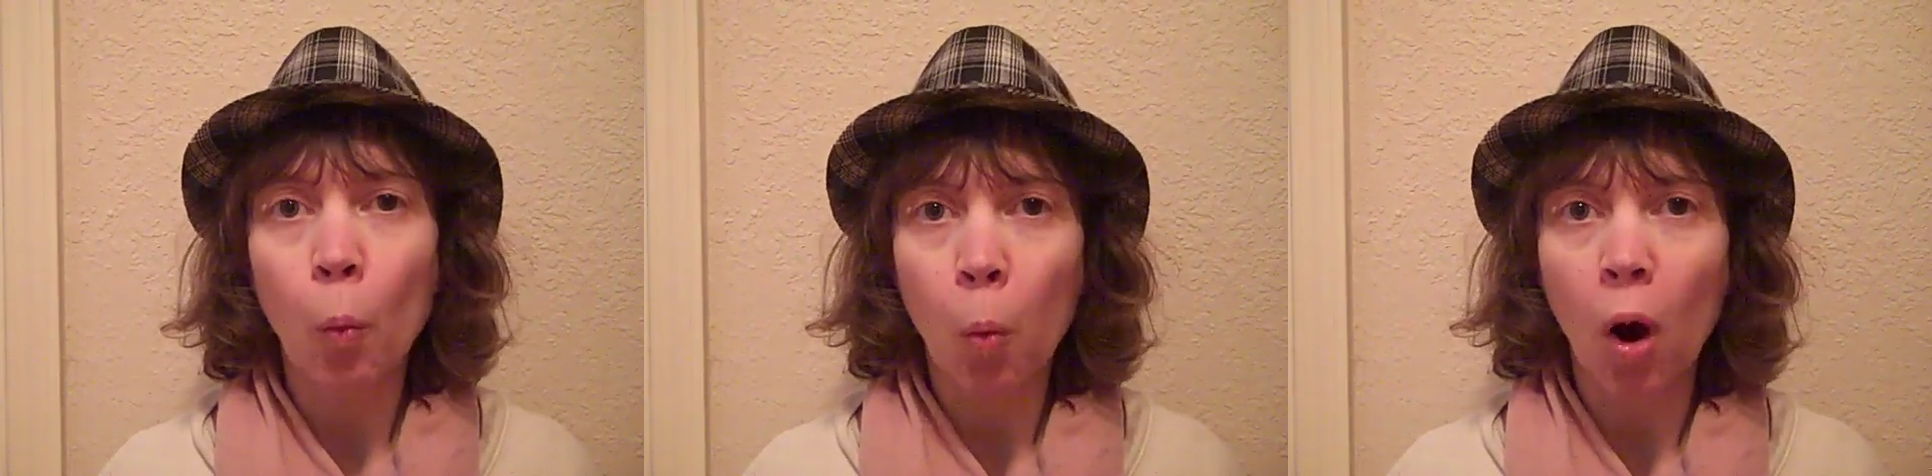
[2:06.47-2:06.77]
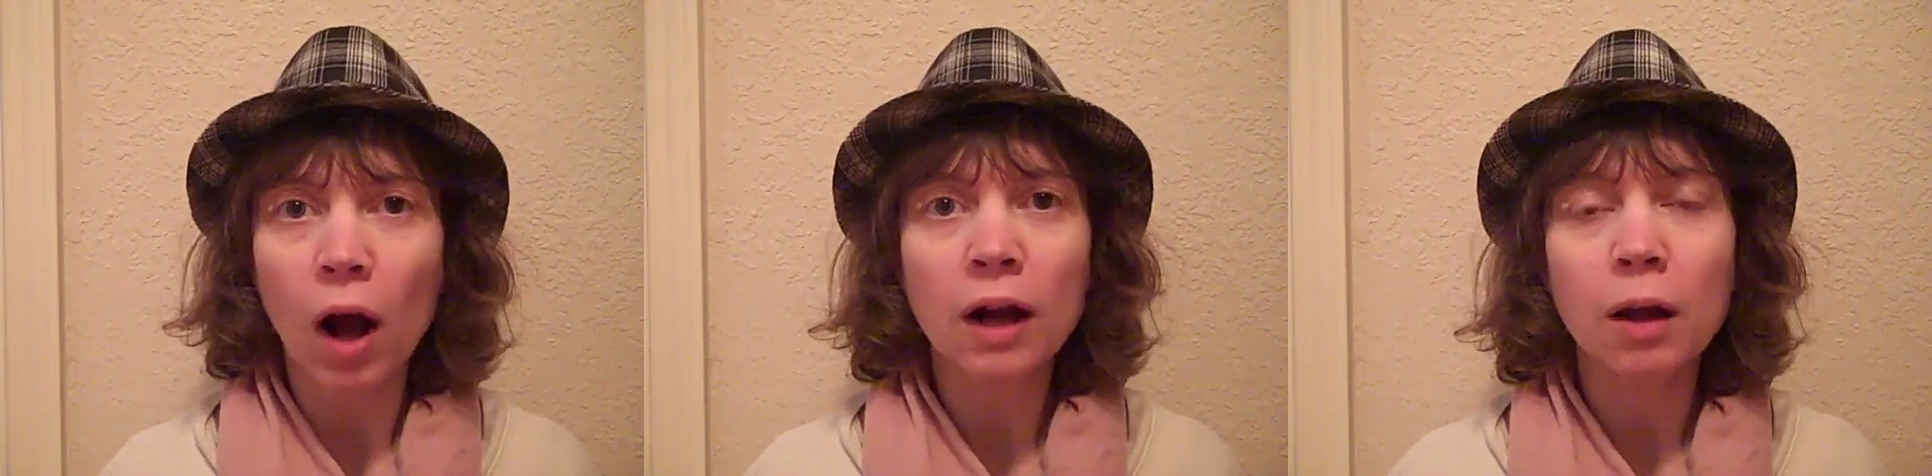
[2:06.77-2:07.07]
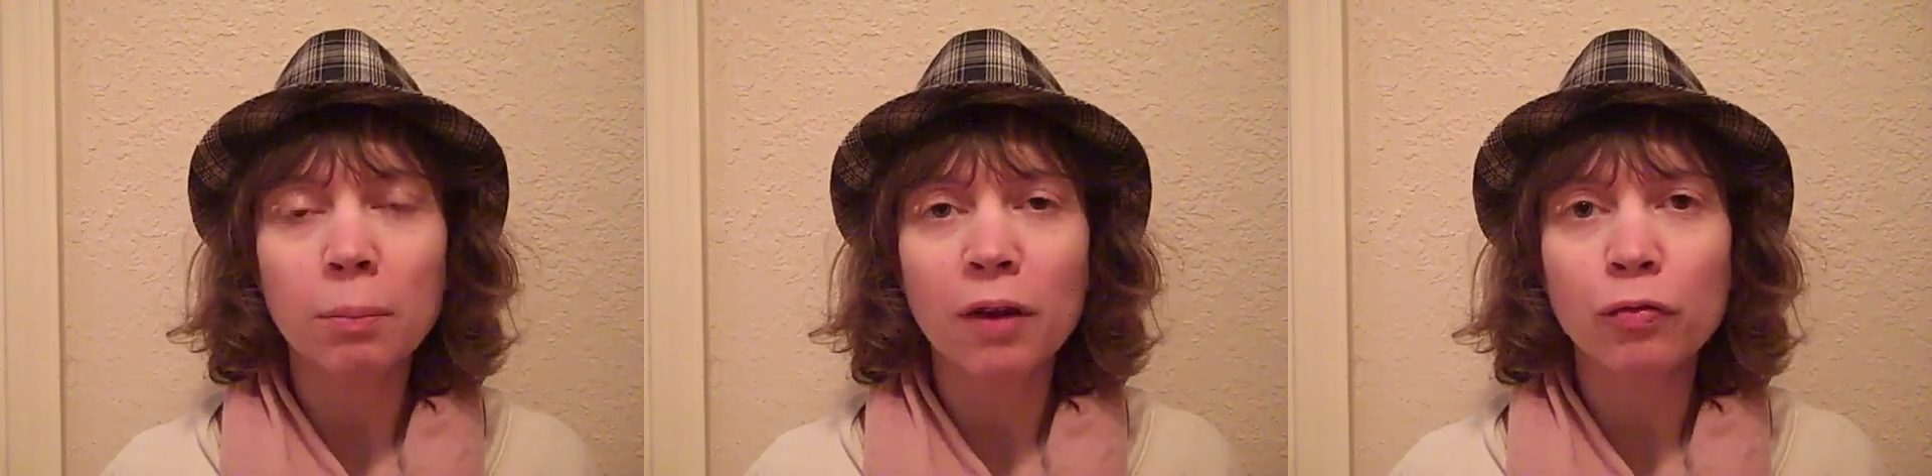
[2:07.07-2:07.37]
walk
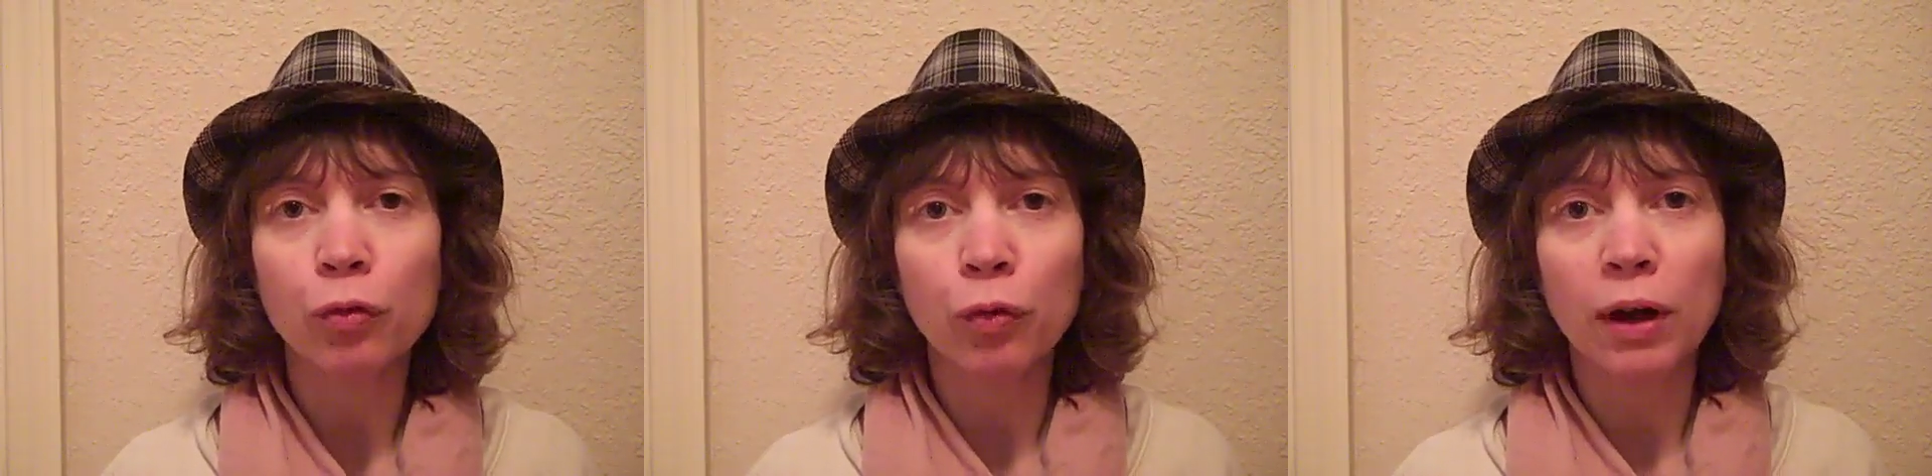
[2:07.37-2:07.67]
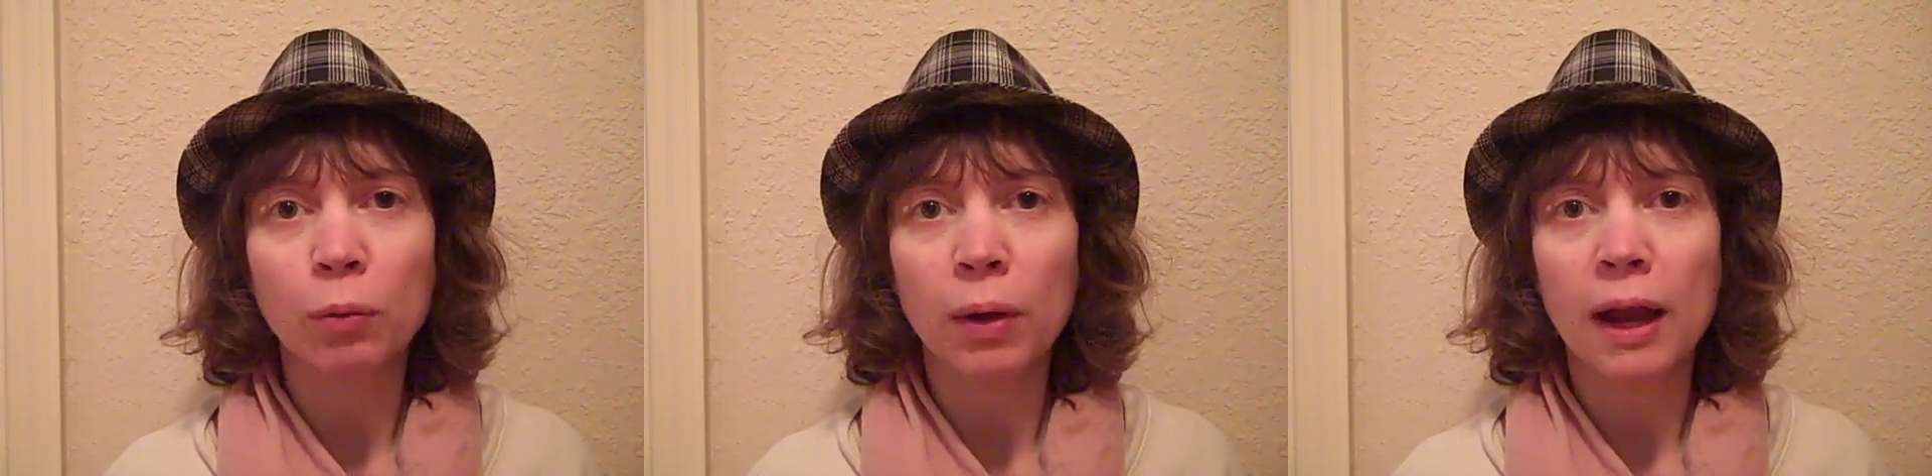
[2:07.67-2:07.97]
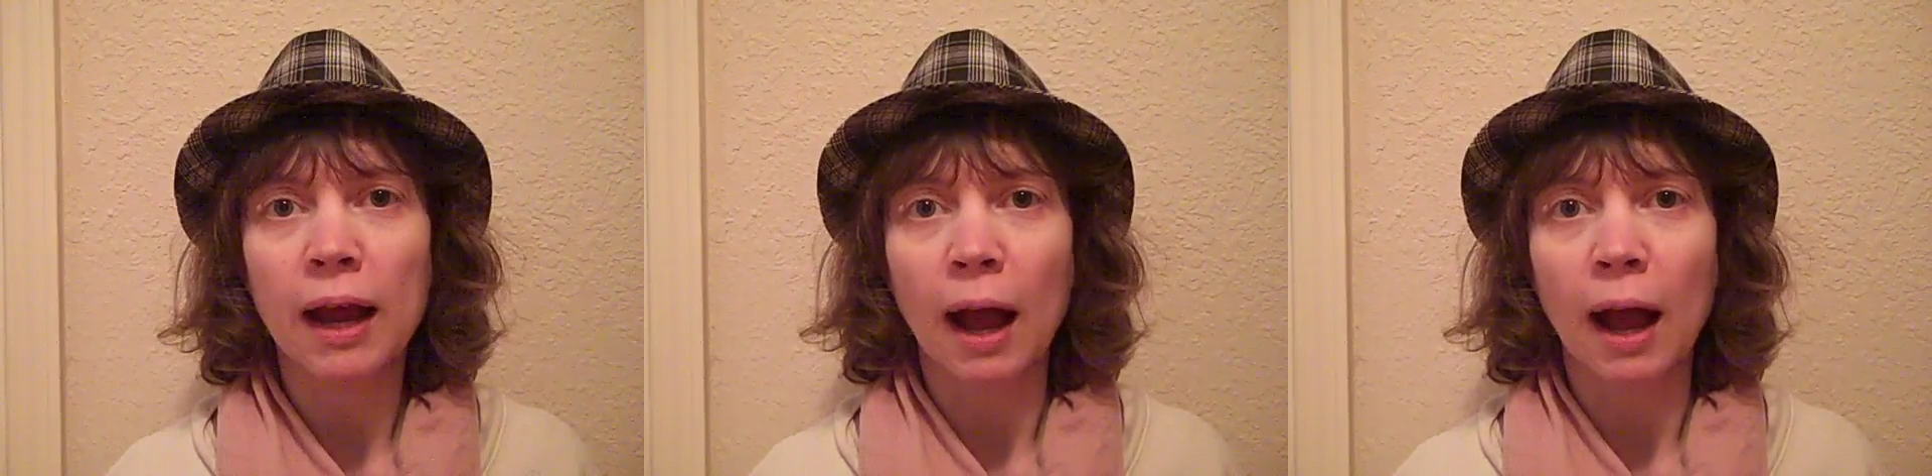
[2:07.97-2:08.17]
on my foot right away.